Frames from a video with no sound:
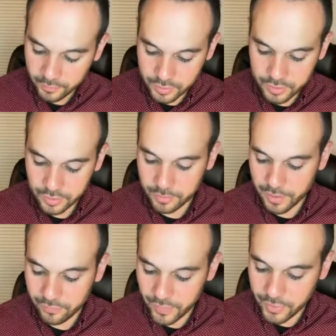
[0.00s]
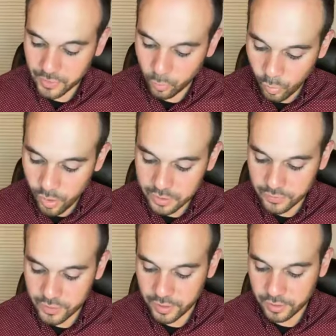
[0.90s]
In verse 30, by faith the
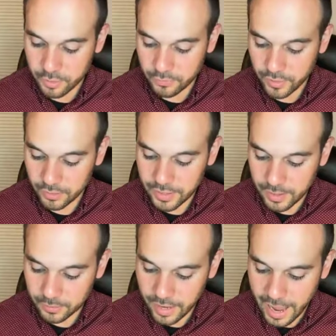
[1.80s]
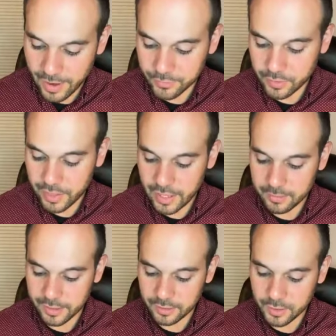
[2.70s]
walls of Jericho fell down after they
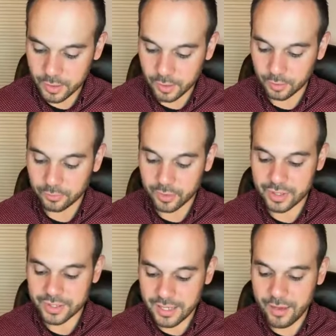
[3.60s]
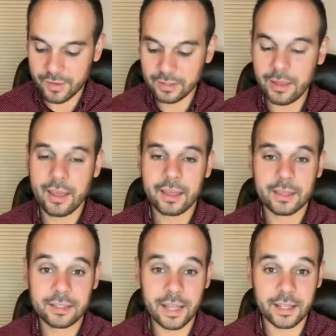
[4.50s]
had been encircled for seven
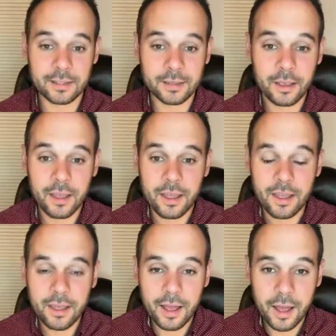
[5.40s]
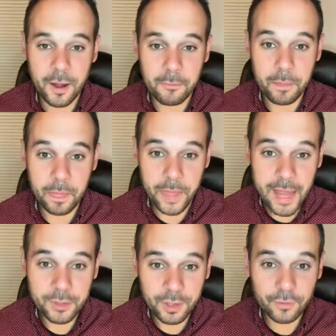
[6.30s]
days. Uh,
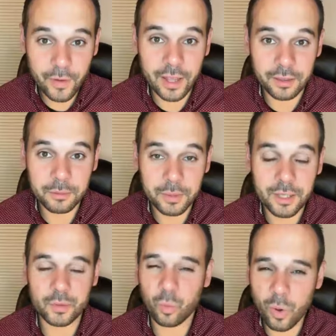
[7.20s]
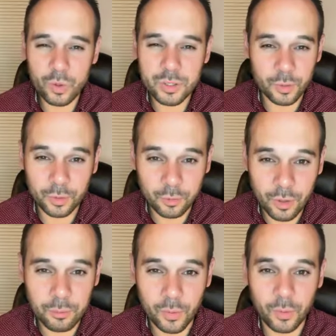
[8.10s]
that took faith because walls don't
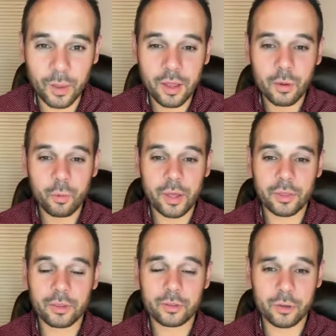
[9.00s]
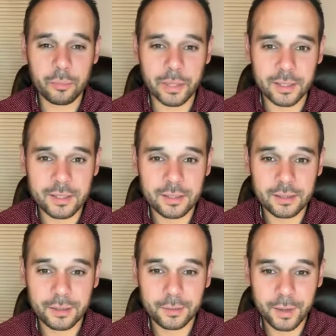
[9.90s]
crumble with
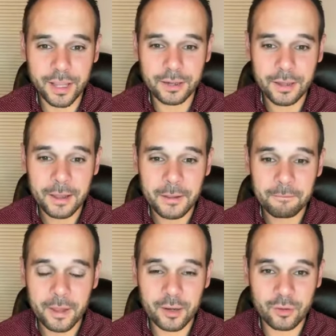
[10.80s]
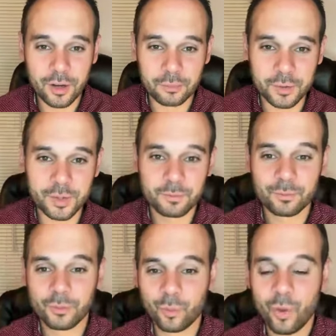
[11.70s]
trumpets, right? And drums.
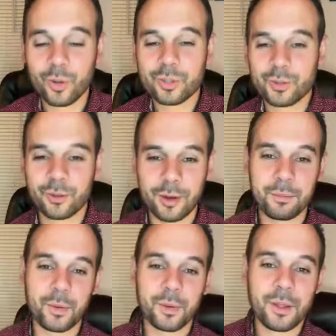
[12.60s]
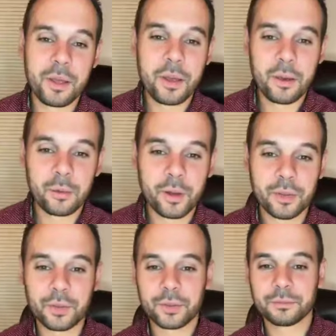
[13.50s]
Walls crumble
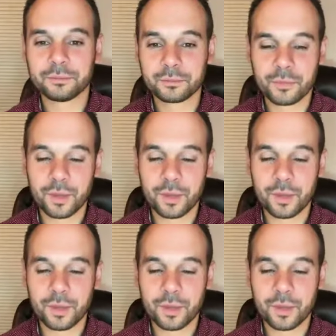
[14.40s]
with